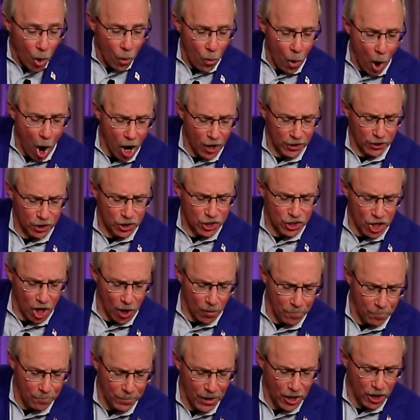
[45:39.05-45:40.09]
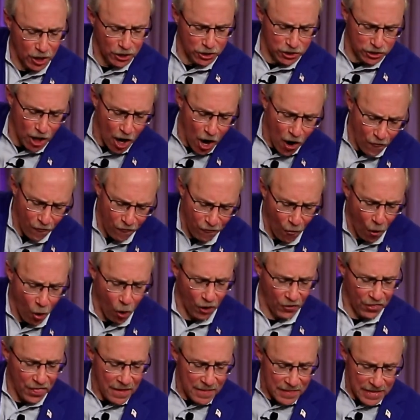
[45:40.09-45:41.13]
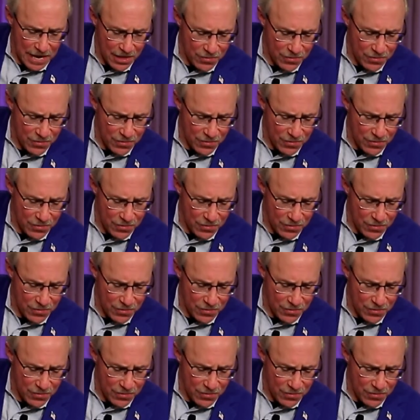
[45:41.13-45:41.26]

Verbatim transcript: water shall burst forth